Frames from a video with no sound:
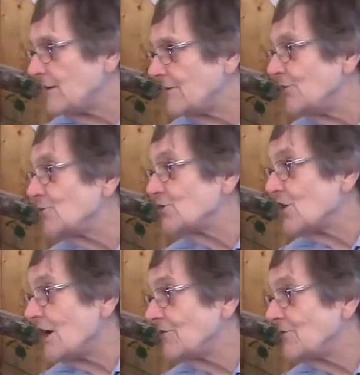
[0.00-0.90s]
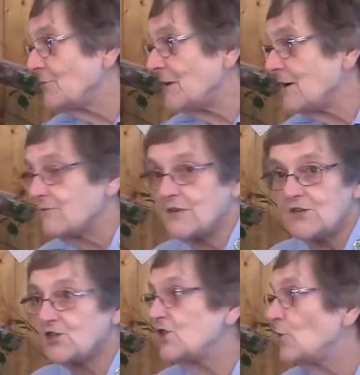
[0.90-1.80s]
If you're a child of Mary,
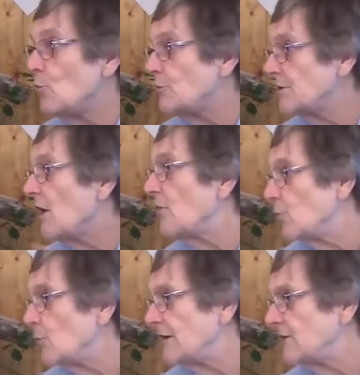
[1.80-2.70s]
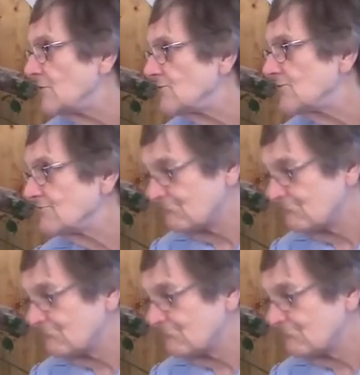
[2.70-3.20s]
she'll open all the windows.